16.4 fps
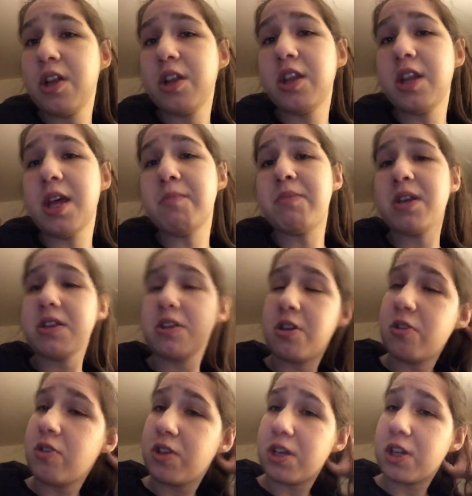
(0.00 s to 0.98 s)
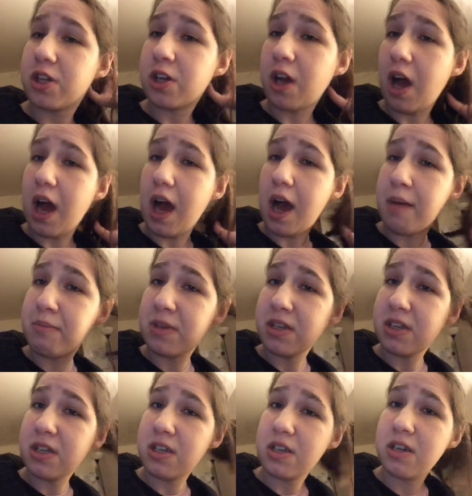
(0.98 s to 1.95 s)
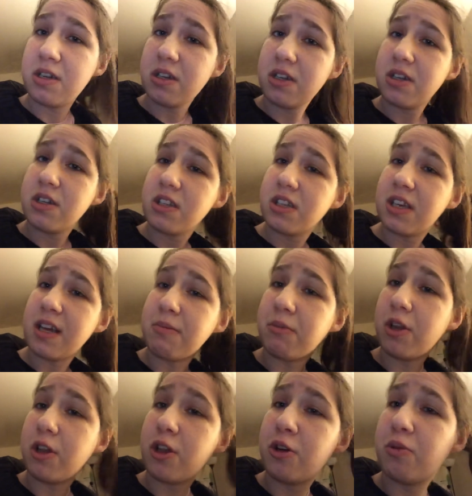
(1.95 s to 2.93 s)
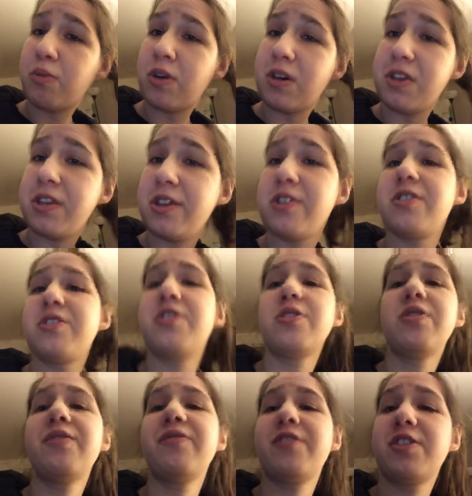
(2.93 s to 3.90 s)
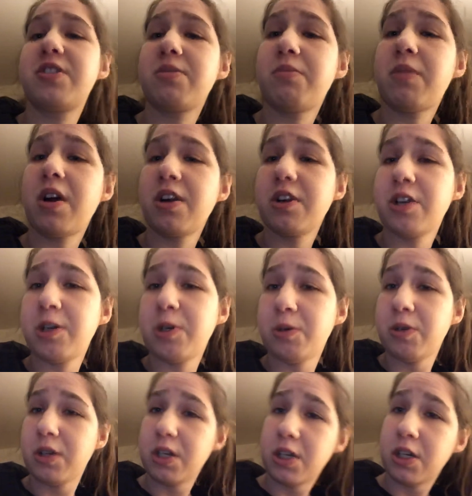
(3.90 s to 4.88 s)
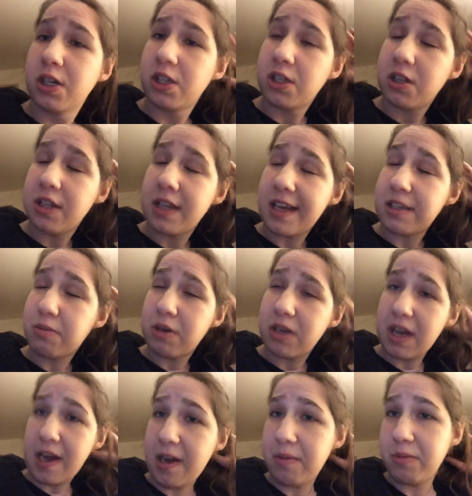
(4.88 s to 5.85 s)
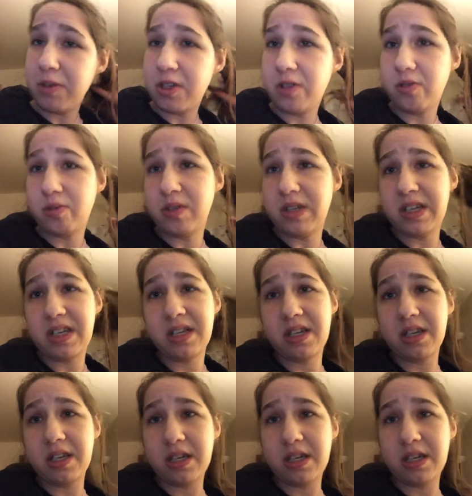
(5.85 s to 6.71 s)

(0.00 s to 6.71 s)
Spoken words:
let me know in the comment down below what you're doing for tomorrow. That's what I'm doing.